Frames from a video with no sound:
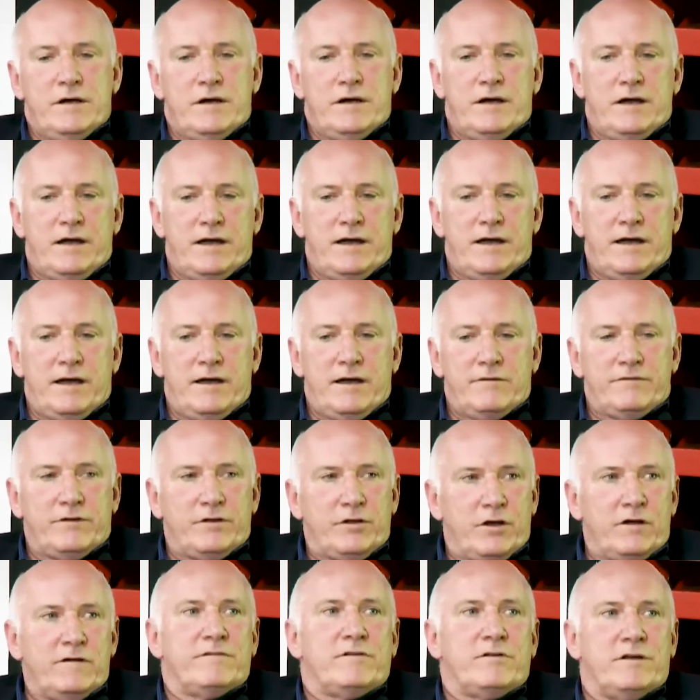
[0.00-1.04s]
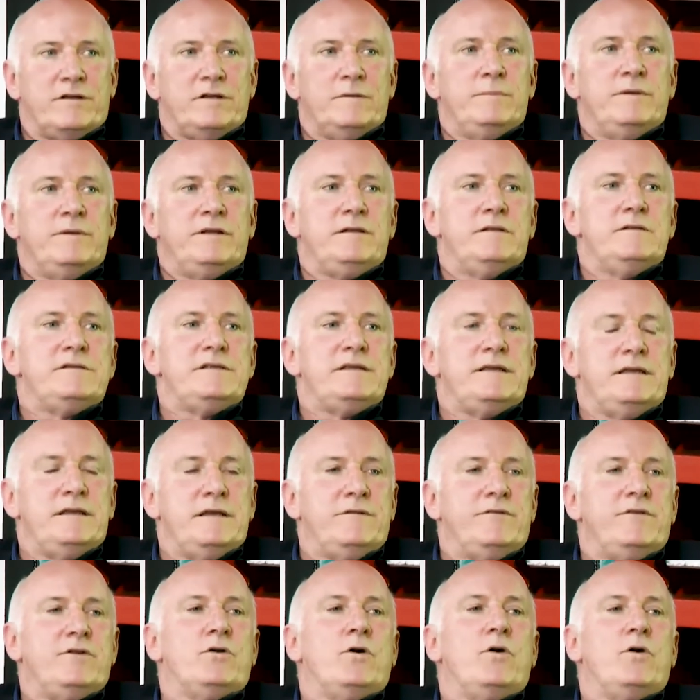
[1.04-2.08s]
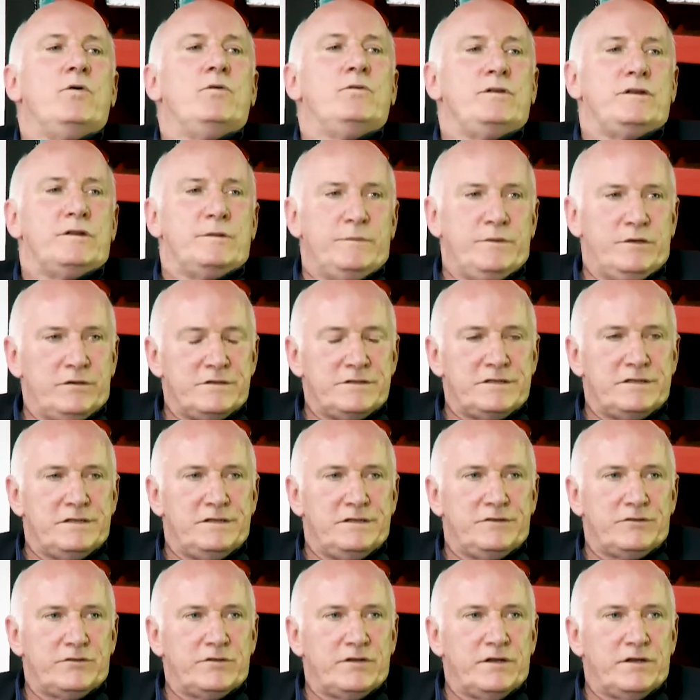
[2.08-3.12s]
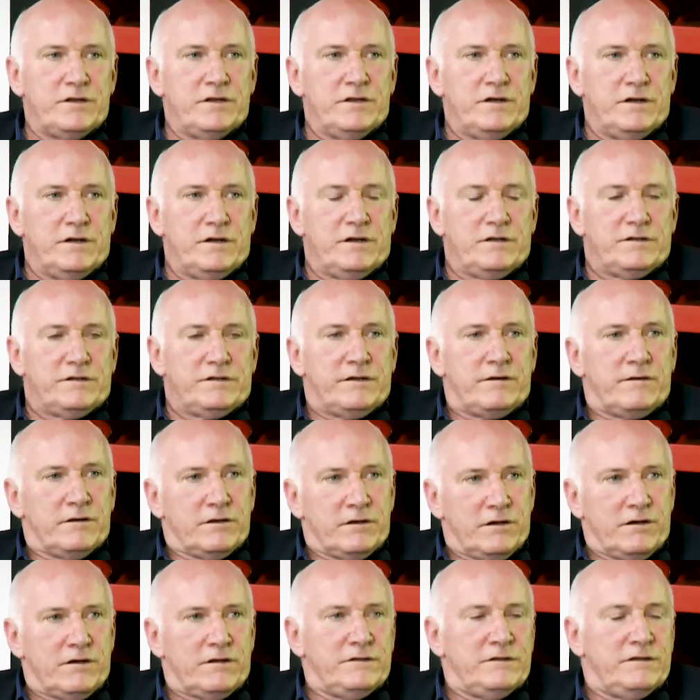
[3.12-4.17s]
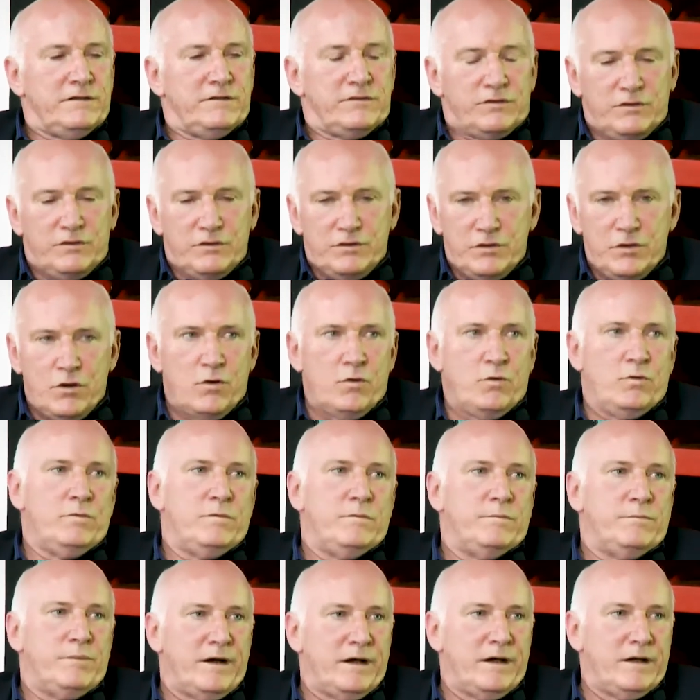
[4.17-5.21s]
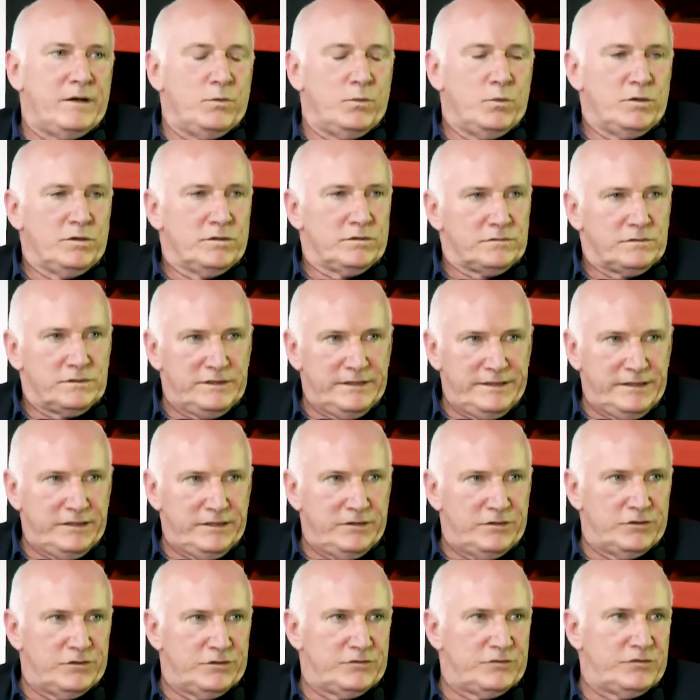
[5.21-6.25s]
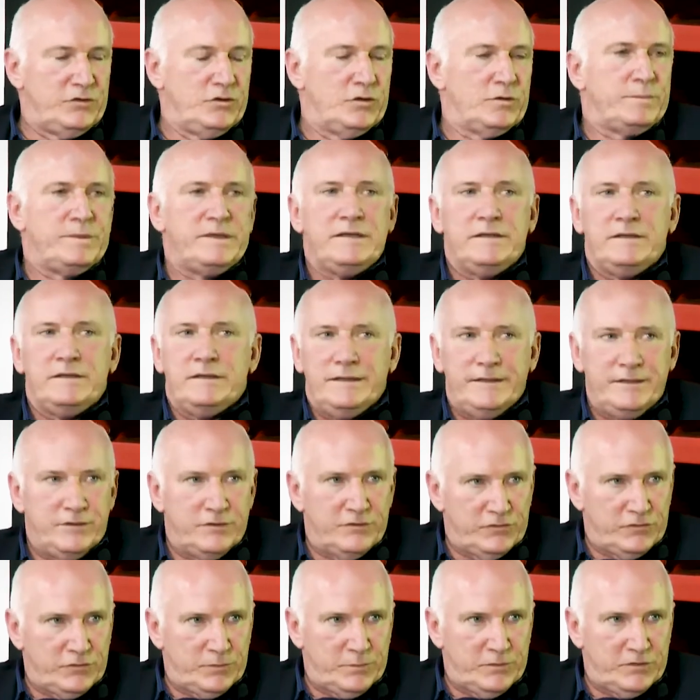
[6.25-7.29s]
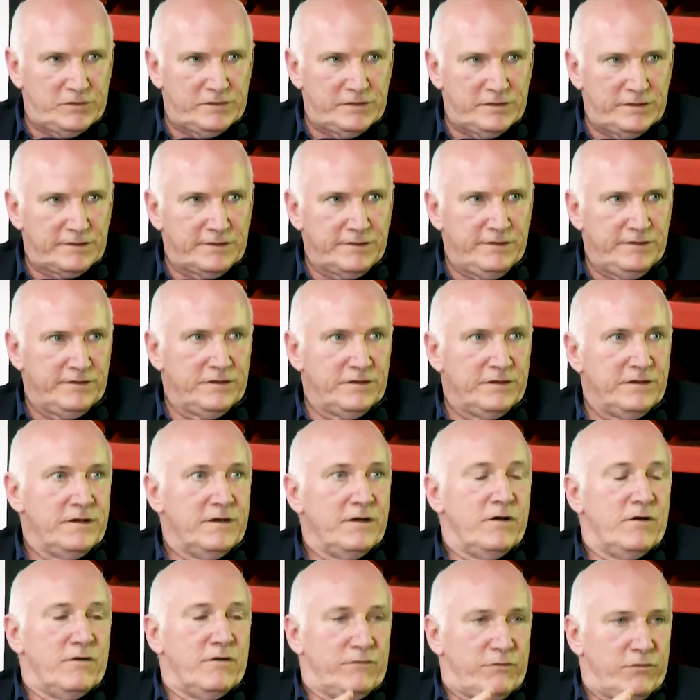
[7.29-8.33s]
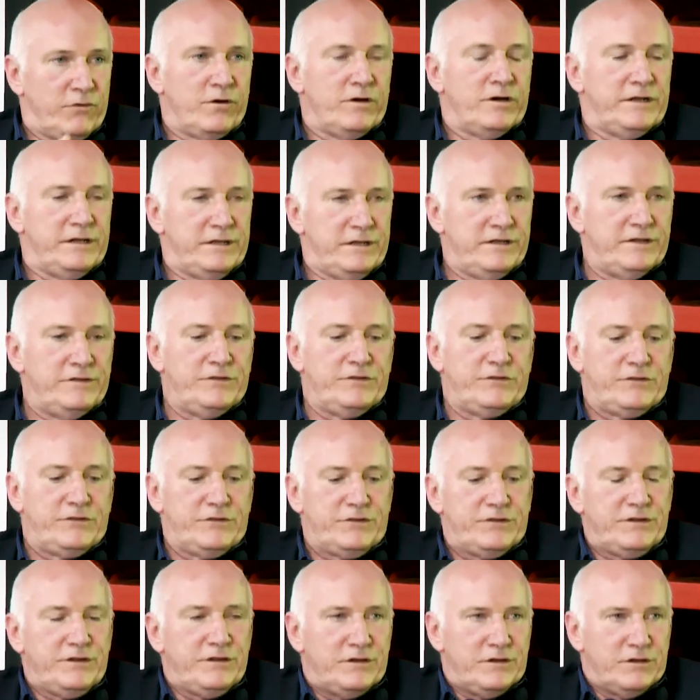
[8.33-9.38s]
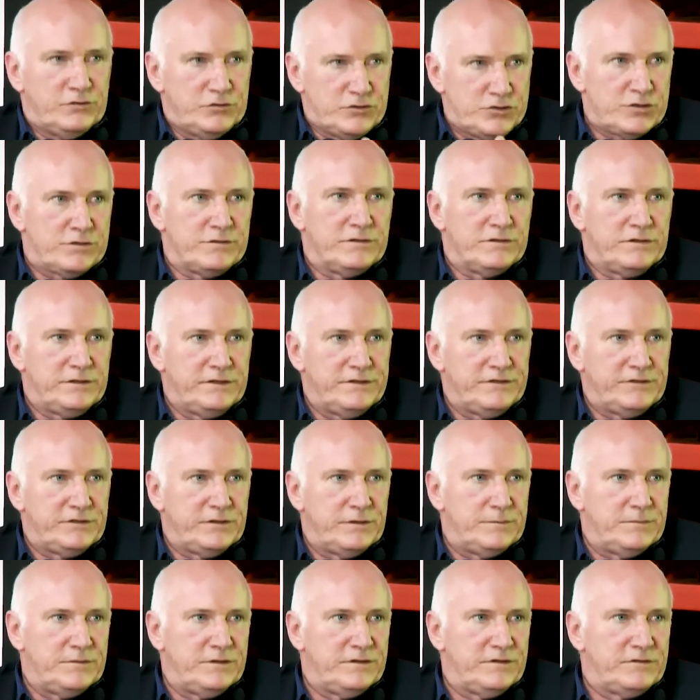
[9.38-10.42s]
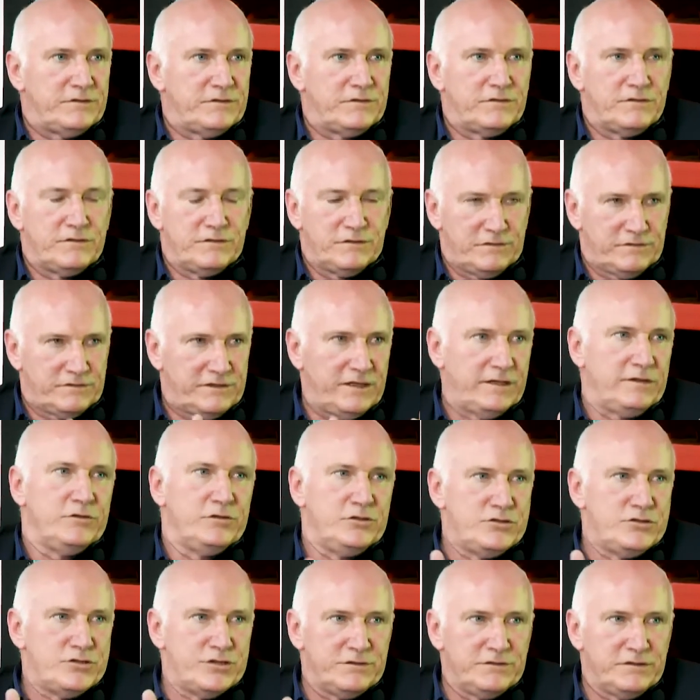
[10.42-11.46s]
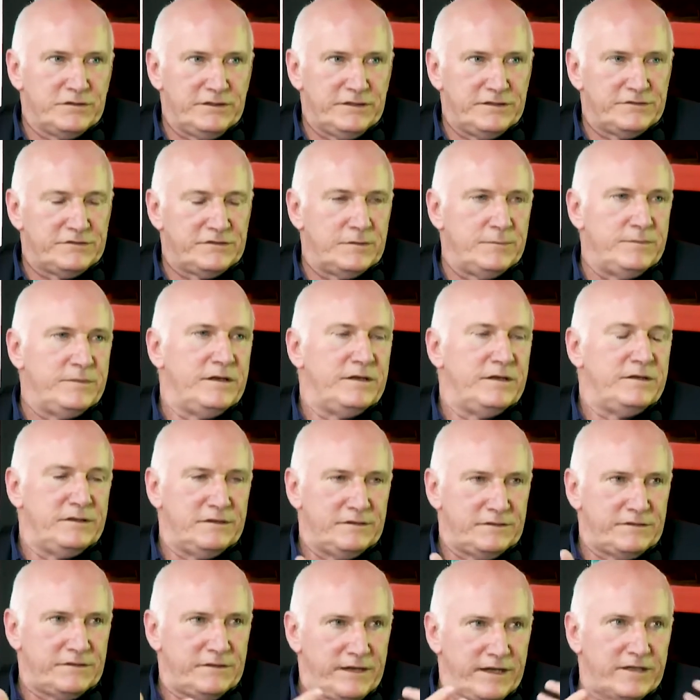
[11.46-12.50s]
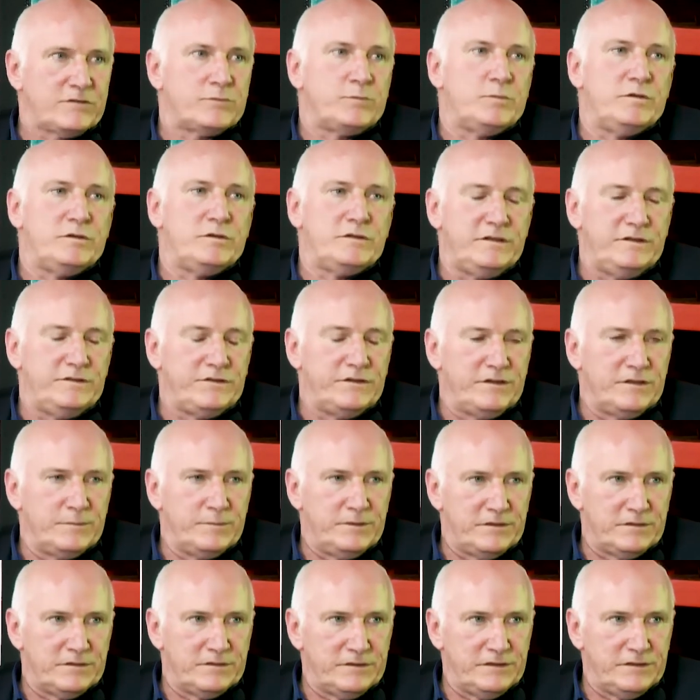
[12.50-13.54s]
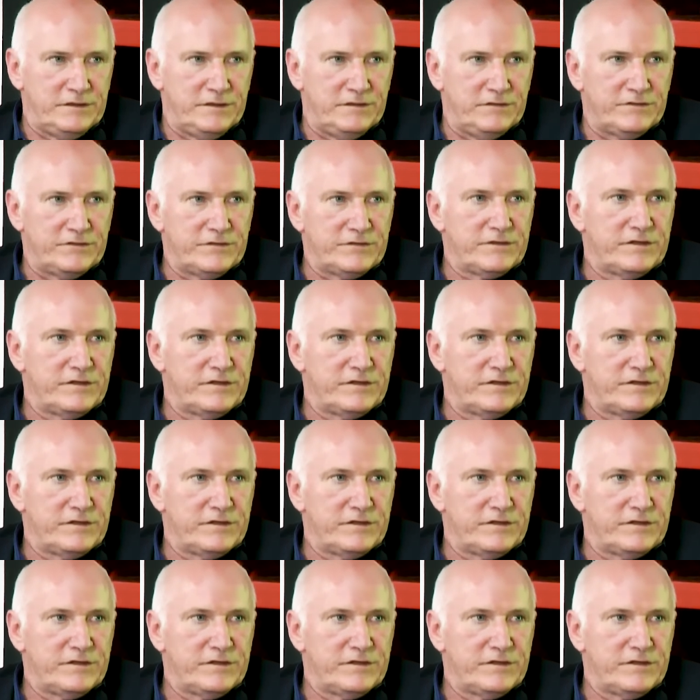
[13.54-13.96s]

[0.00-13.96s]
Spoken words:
have a lot of credibility in their own communities. Tarragon is known by world leaders, European leaders in particular, for his, journalism, his stellar journalism, and his expertise in the Middle East.